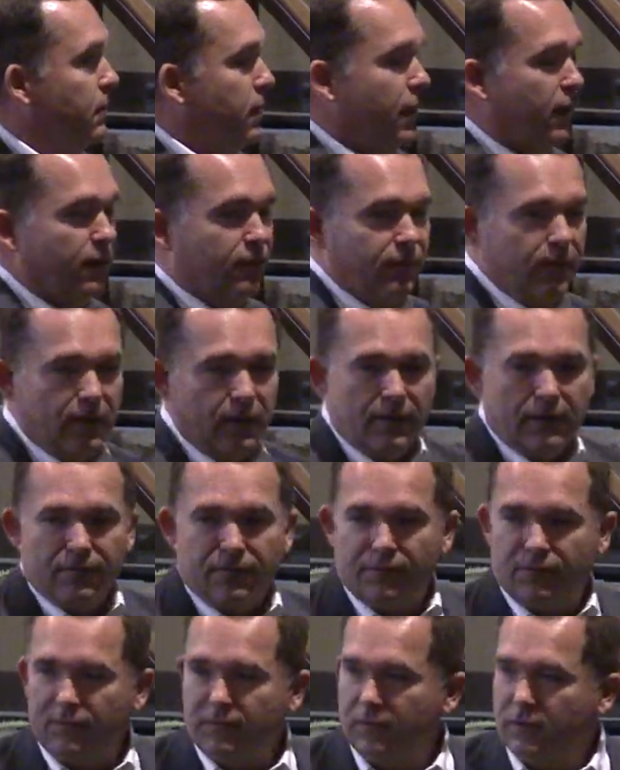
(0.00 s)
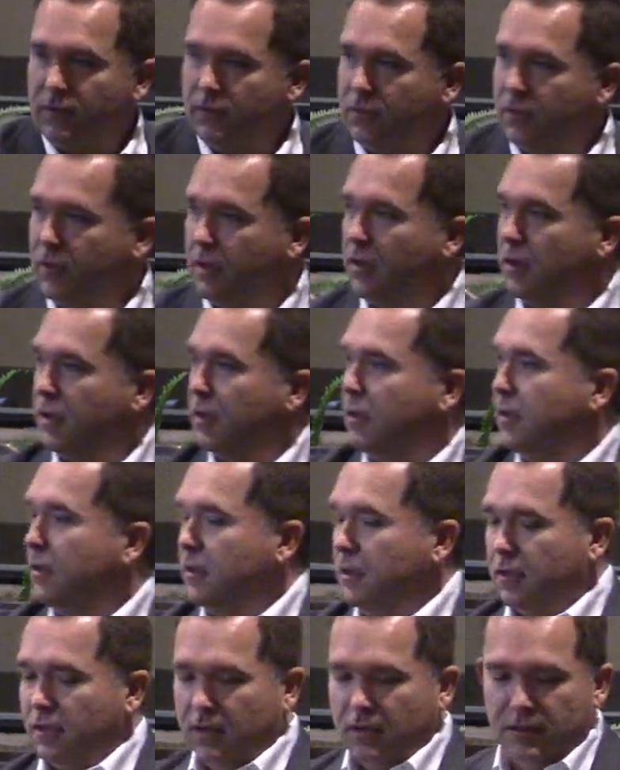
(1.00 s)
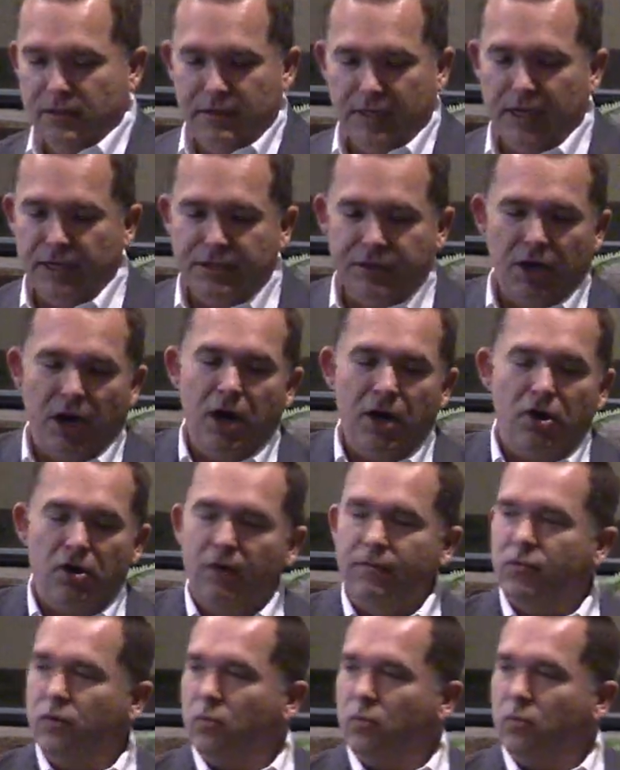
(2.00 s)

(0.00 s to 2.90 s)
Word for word: If the dictator of